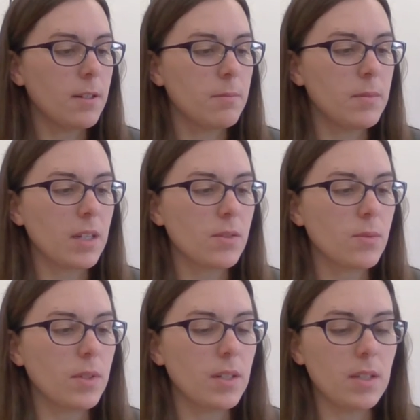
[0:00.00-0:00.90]
Next
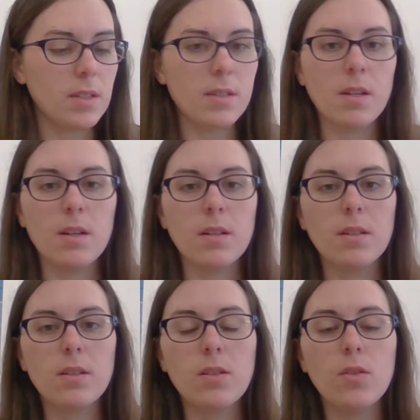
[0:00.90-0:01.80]
one is
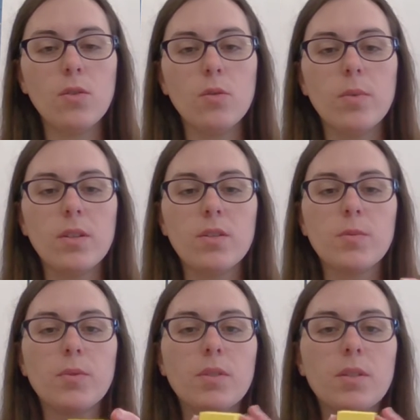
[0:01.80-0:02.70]
a cube. You're
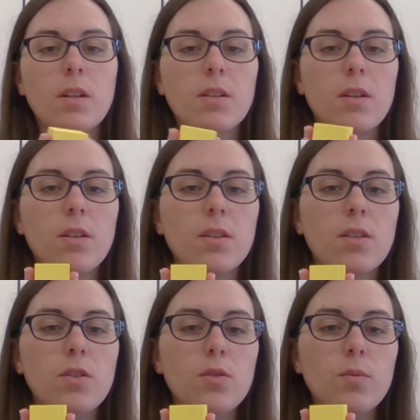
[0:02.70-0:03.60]
supposed to color all the
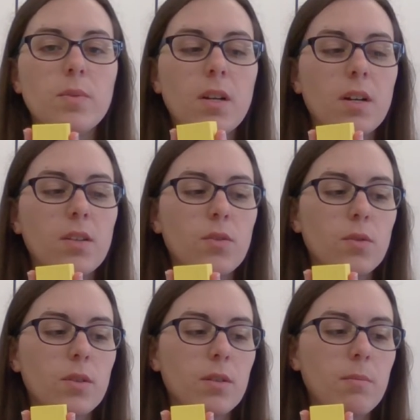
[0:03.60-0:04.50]
cubes on
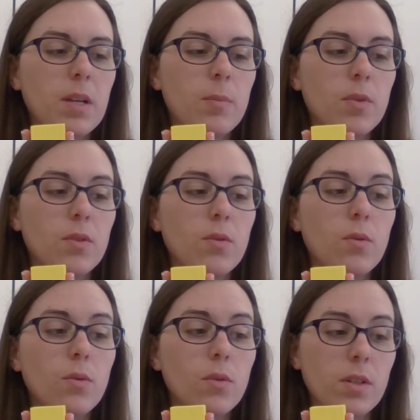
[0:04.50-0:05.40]
your paper
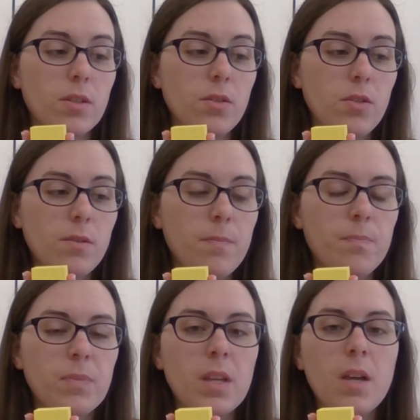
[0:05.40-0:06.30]
orange.
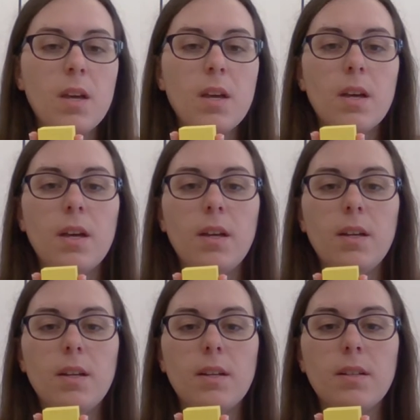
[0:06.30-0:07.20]

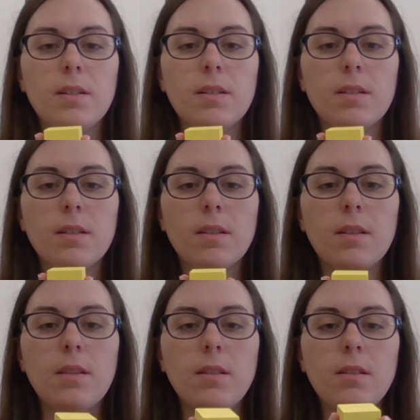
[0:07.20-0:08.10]
And
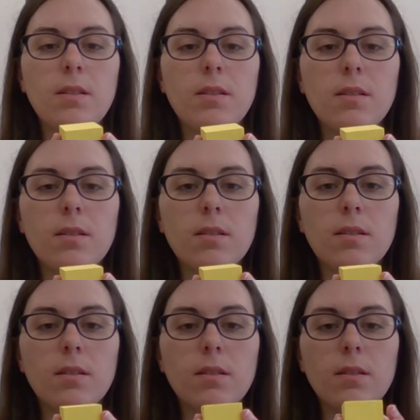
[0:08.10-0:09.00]
this
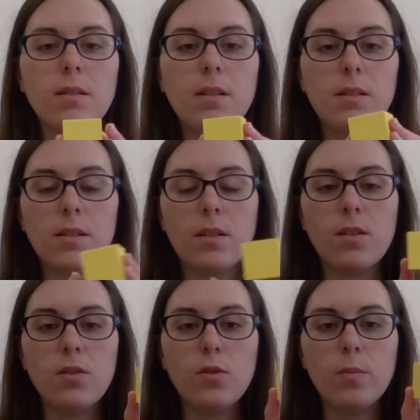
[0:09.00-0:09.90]
is a
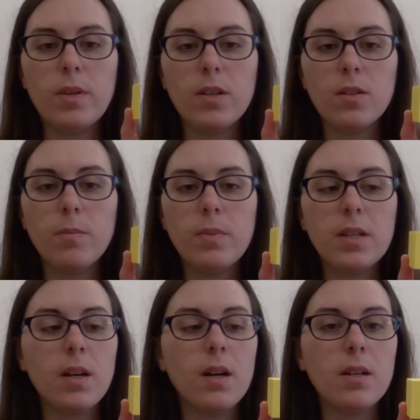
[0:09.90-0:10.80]
cube here
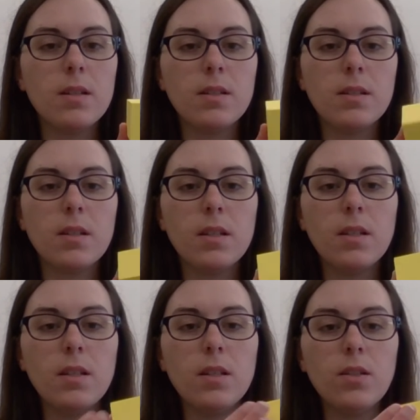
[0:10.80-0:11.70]
because
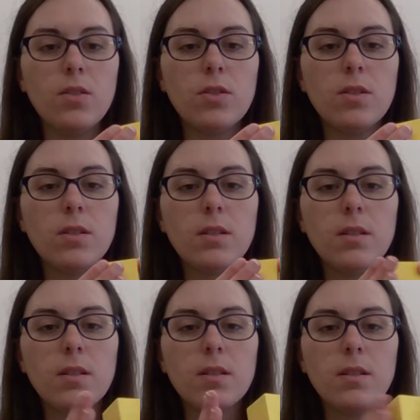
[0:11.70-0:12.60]
each
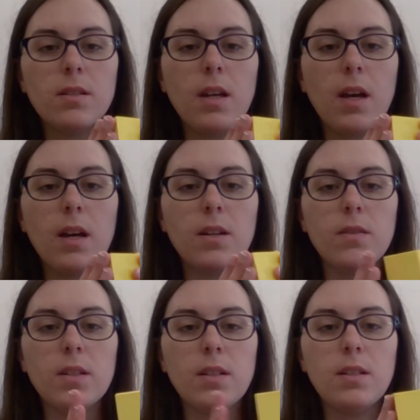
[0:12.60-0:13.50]
side of
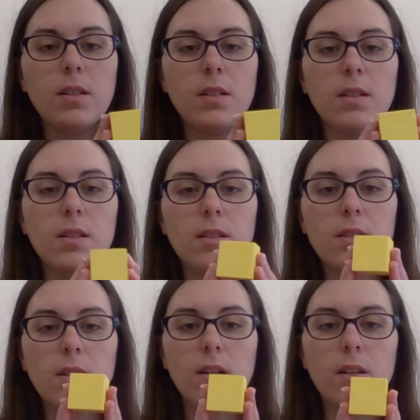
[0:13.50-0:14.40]
it is
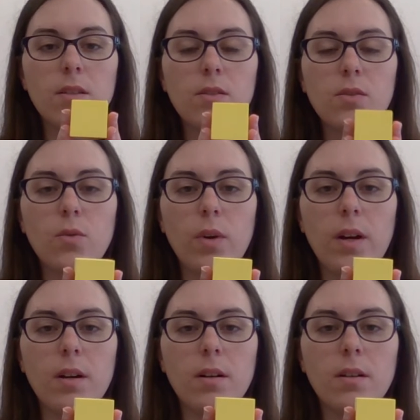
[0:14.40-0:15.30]
a
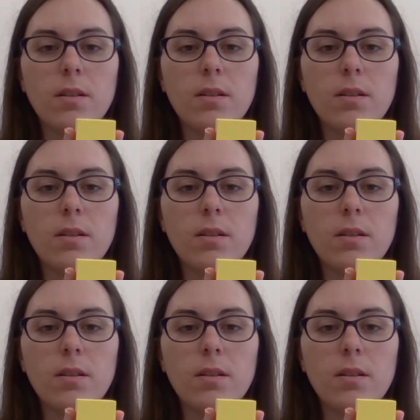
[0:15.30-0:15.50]
square.